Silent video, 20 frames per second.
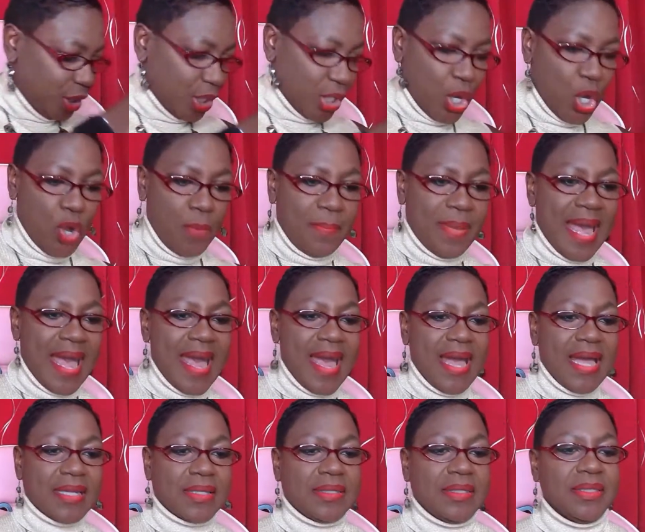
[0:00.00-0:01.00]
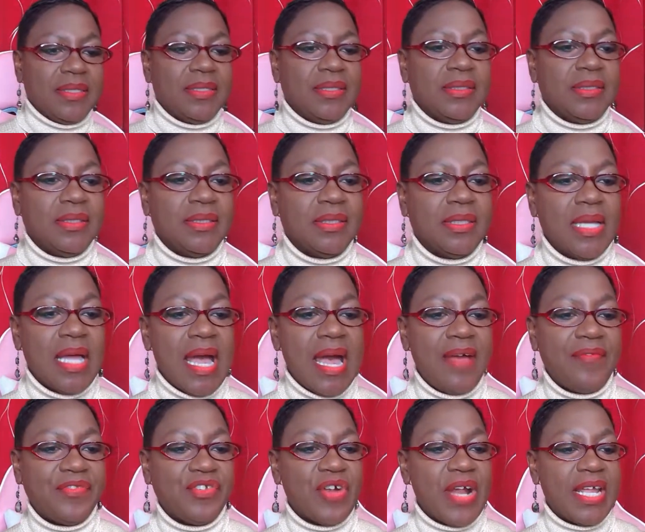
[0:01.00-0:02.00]
to go back
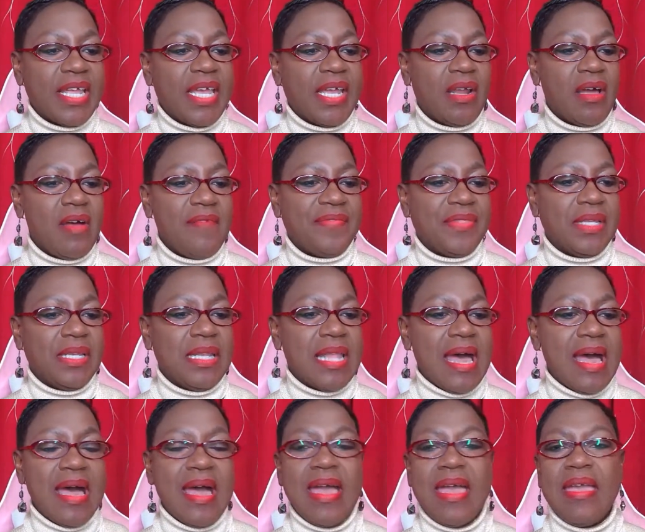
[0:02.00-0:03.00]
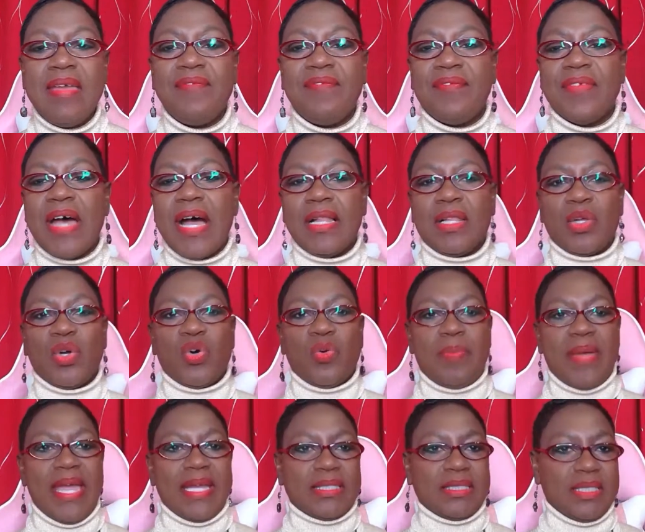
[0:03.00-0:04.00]
after I get off the live. I'll go
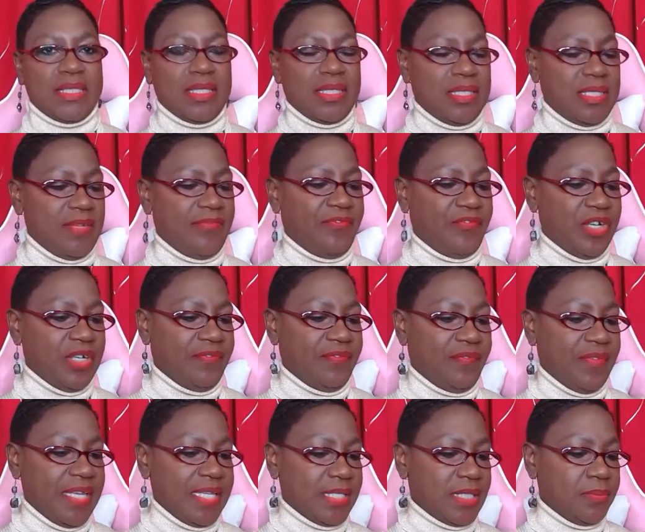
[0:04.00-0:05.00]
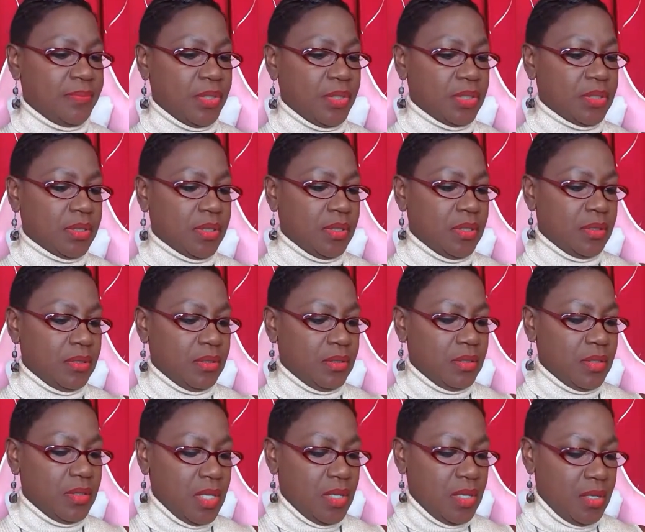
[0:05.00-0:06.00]
back to the different Facebook
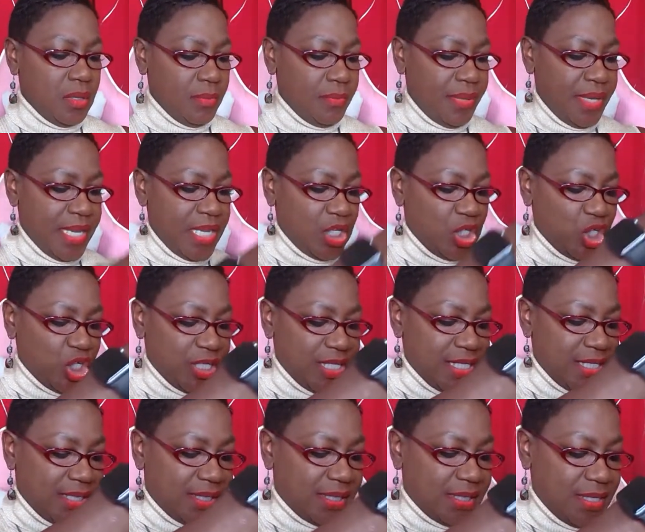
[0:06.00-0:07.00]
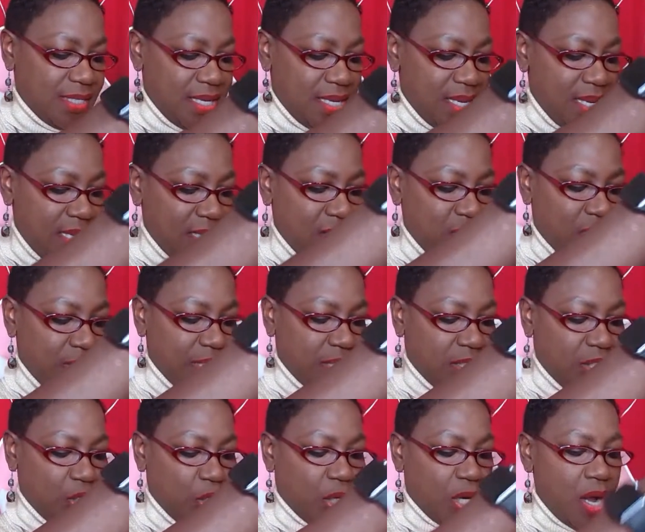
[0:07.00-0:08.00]
pages and look
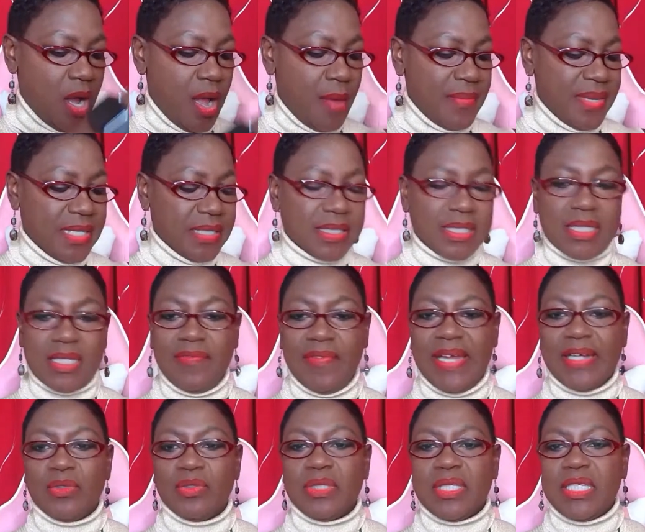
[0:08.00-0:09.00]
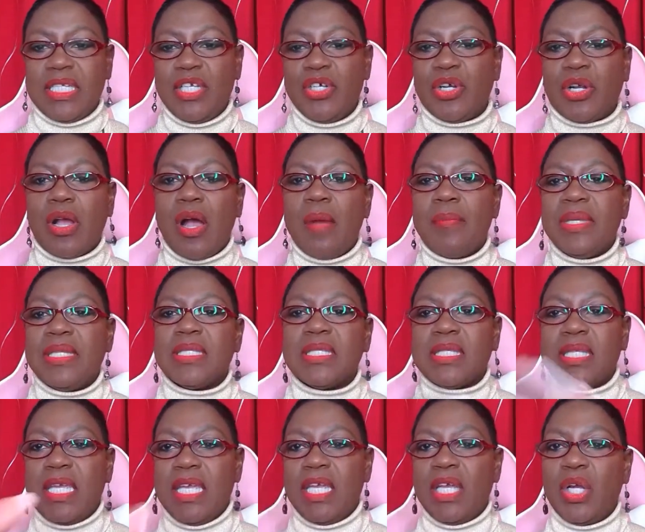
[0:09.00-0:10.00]
at your comments if I don't see your comments
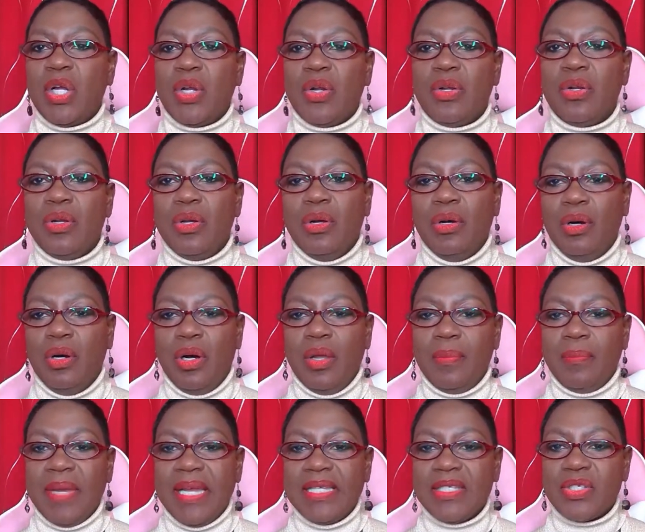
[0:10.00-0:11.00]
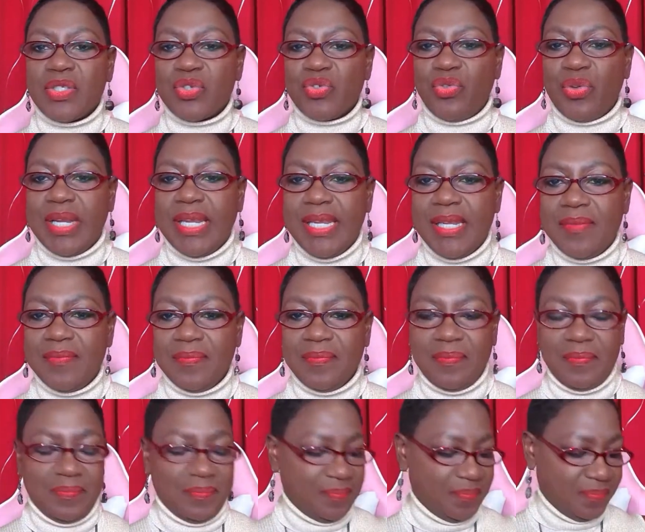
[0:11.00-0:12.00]
here on my screen.
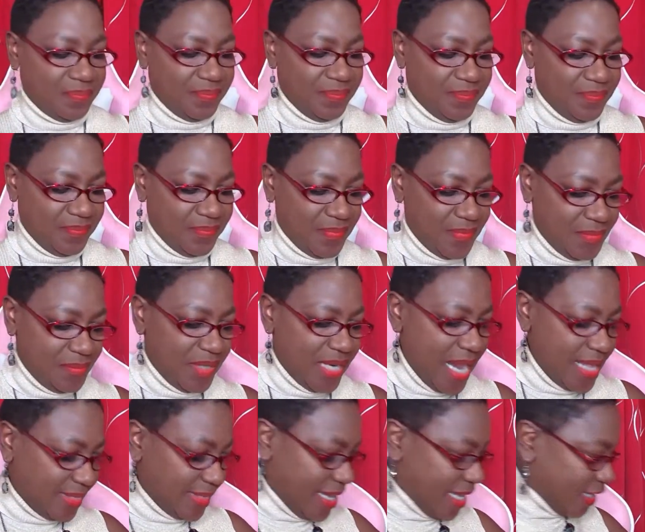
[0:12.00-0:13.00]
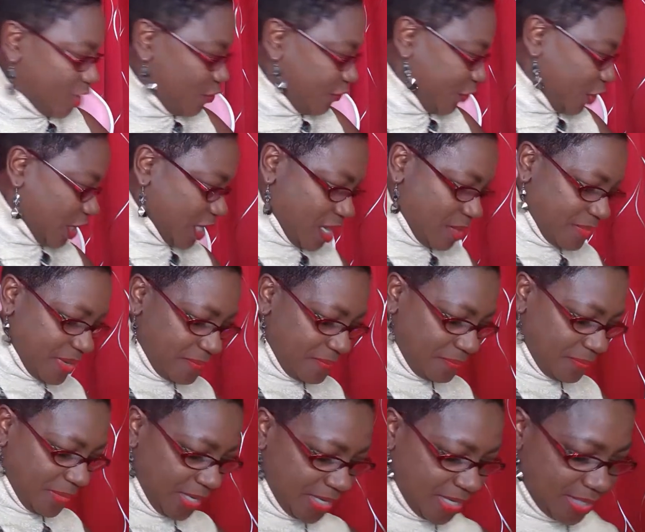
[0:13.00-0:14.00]
But I thank you for coming
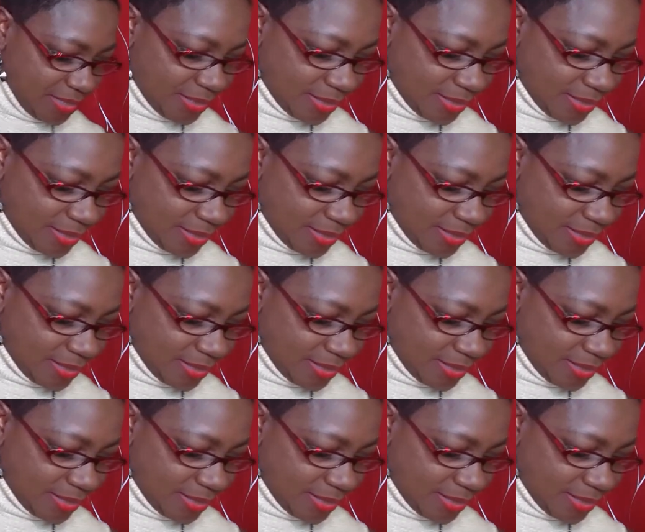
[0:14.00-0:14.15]
in,